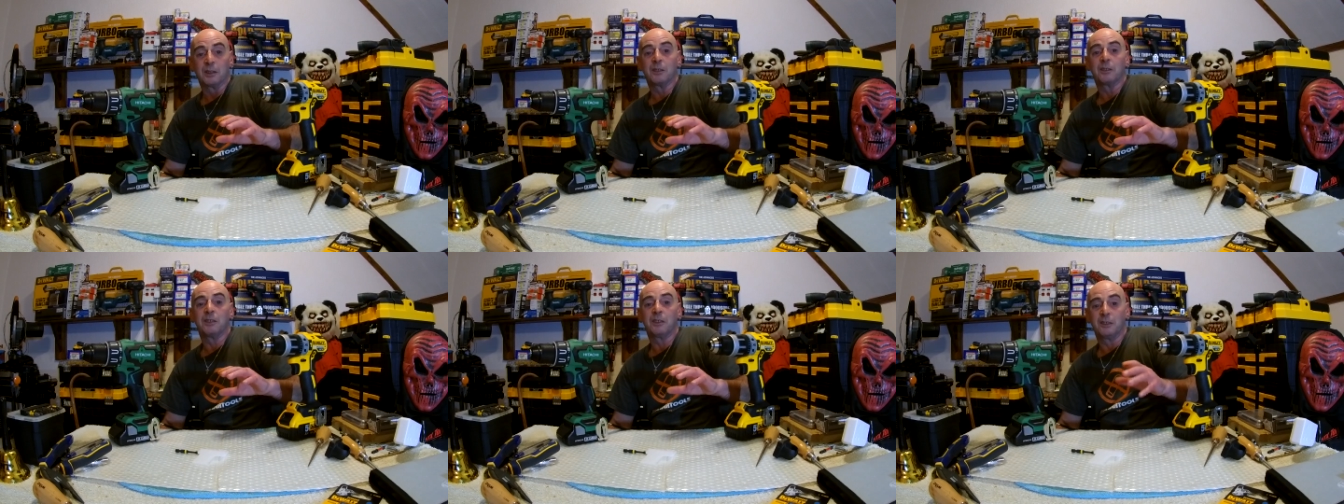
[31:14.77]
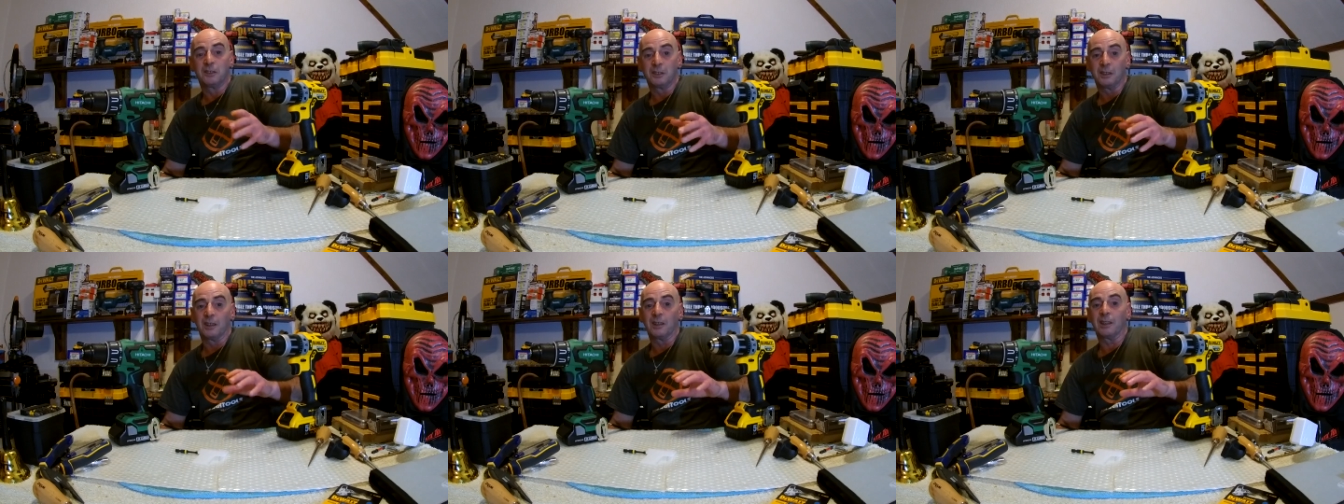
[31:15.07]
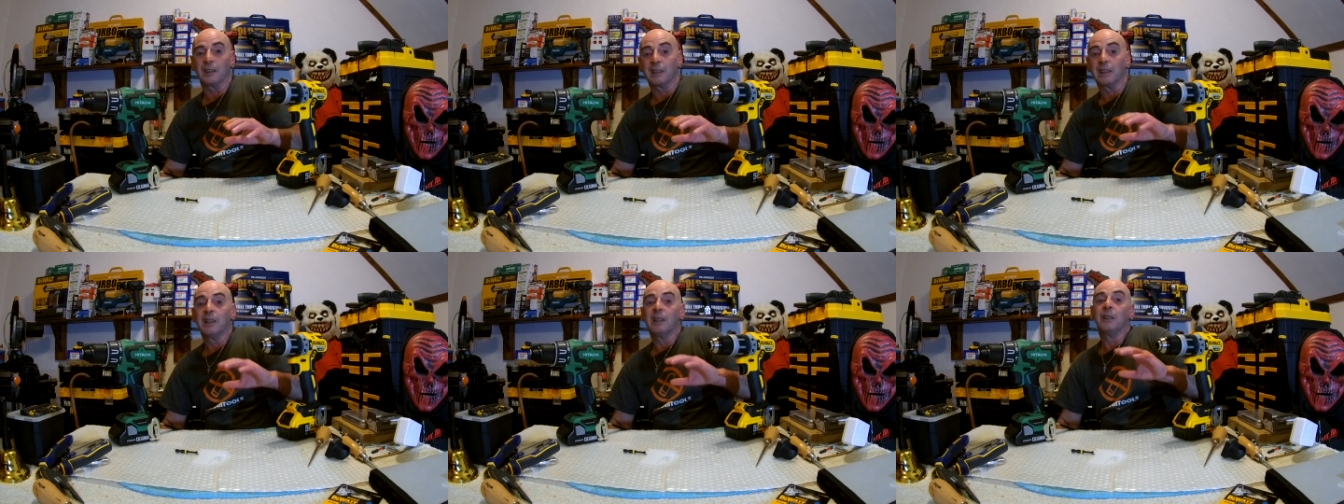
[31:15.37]
as each
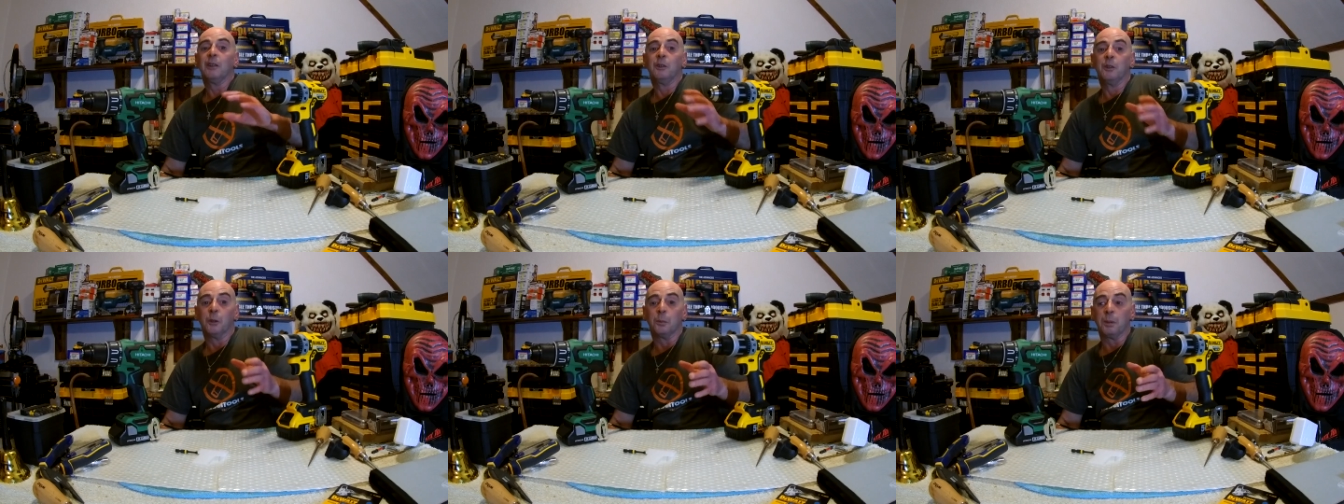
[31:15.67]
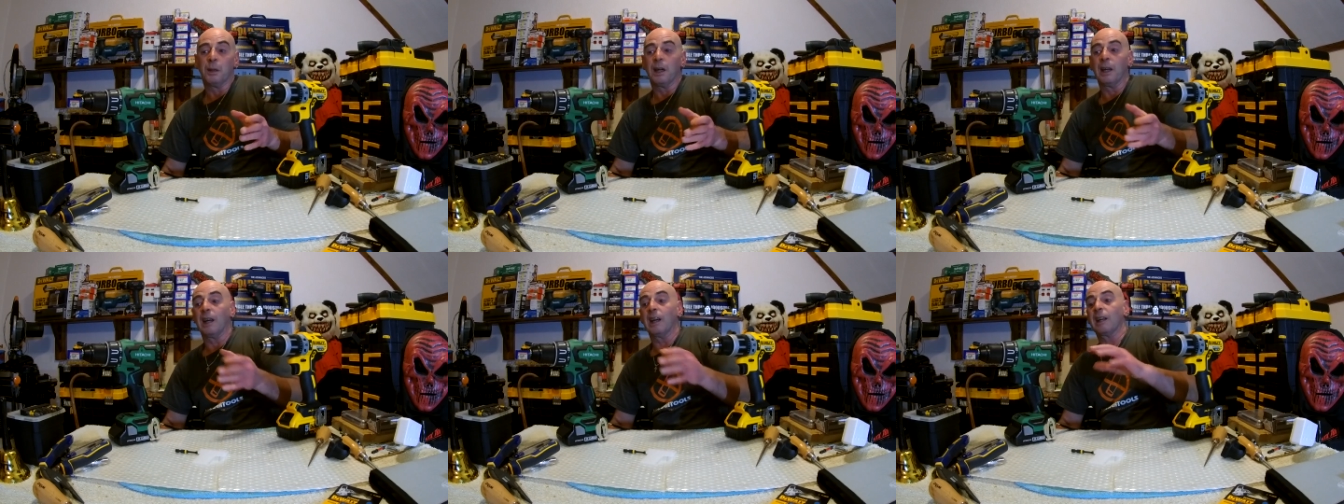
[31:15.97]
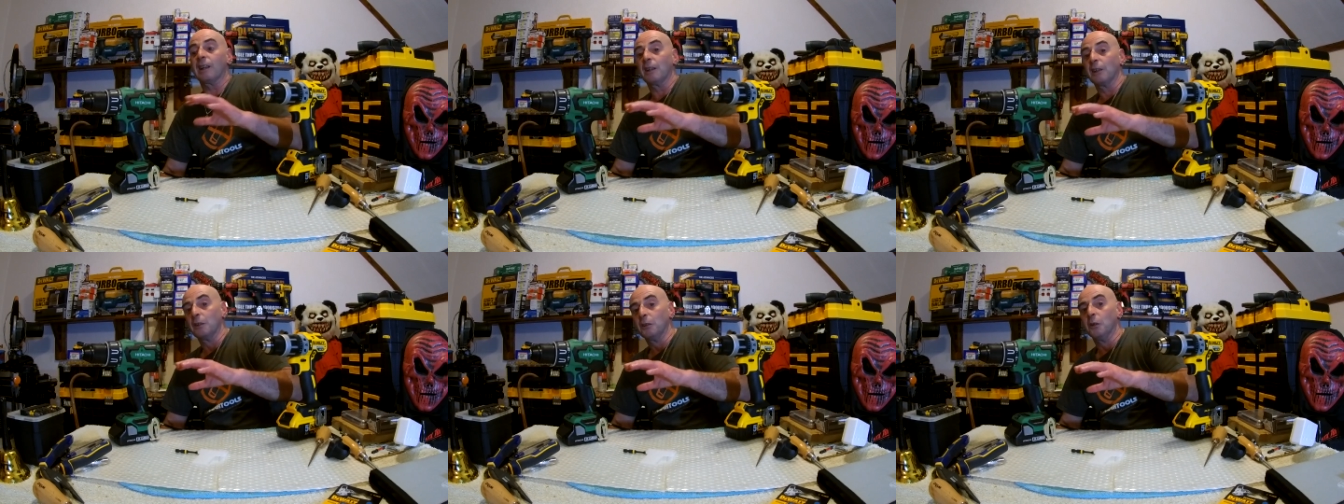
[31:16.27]
other. No
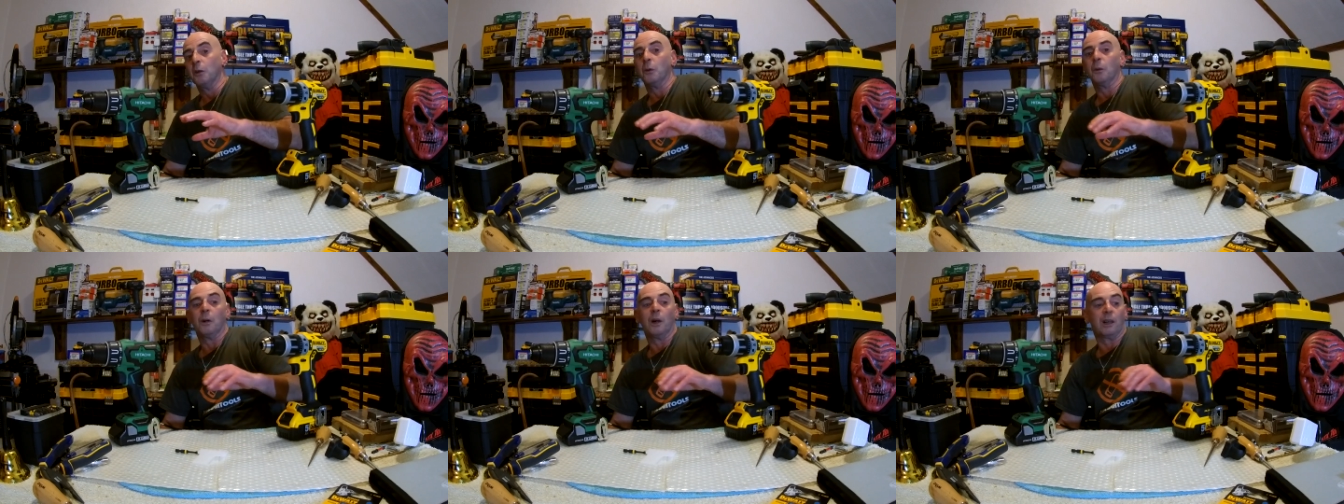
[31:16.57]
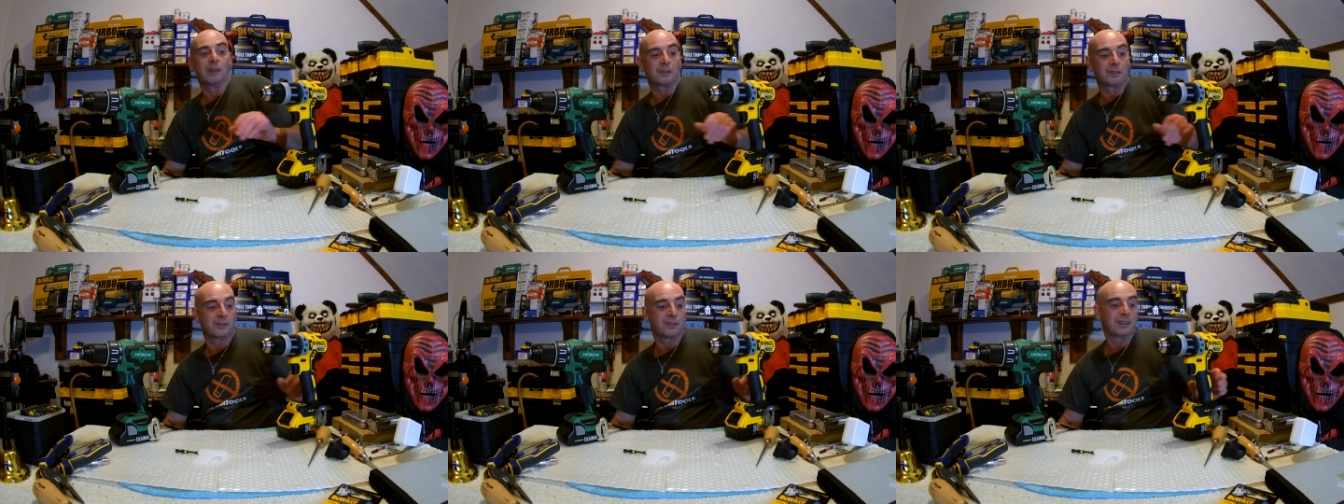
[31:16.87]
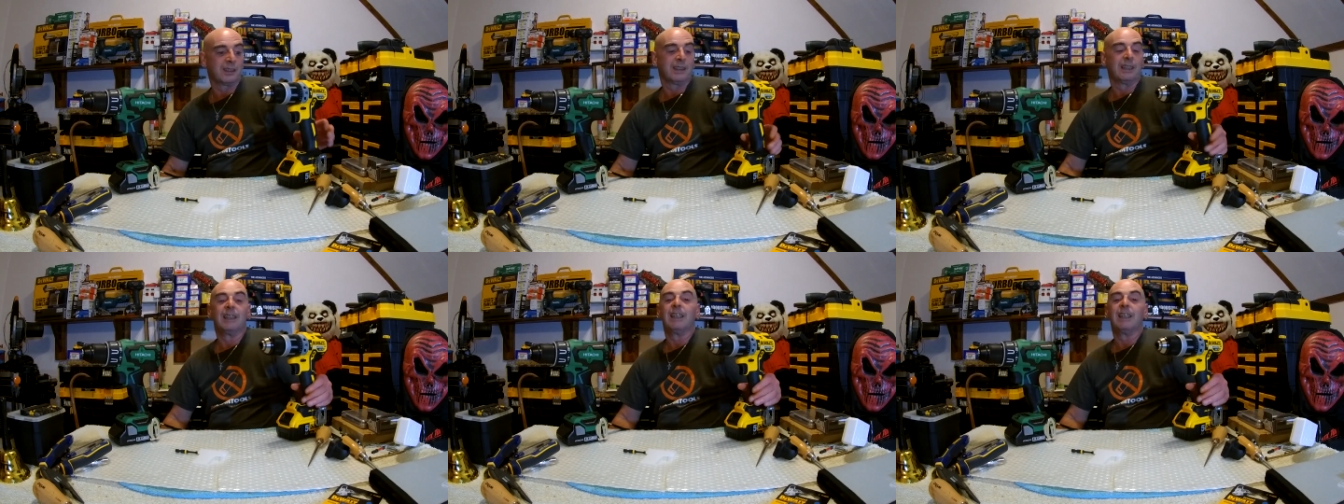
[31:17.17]
better, no worse.